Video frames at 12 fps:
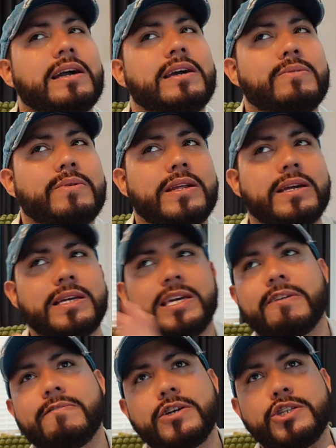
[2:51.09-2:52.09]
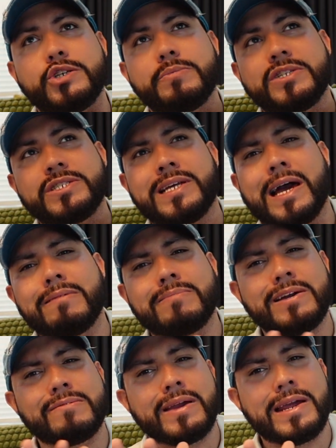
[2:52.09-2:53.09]
I don't wanna give too much
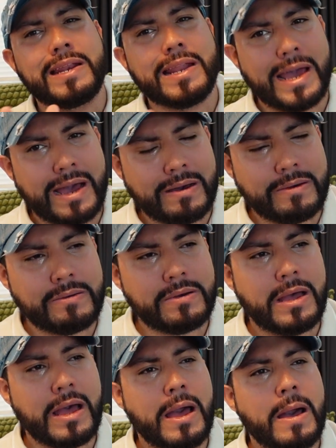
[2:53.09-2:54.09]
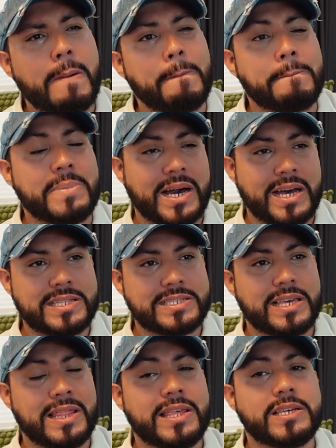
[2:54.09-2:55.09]
timeline right now,
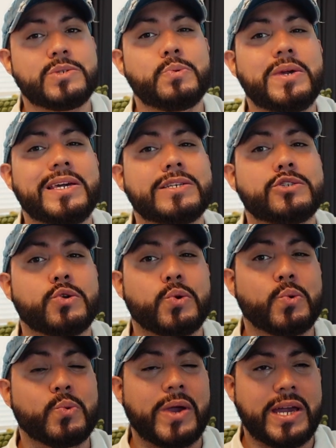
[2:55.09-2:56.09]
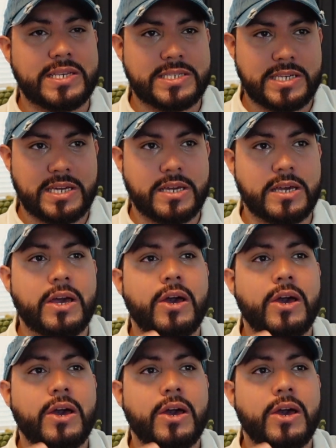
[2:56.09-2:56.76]
but this week is crazy.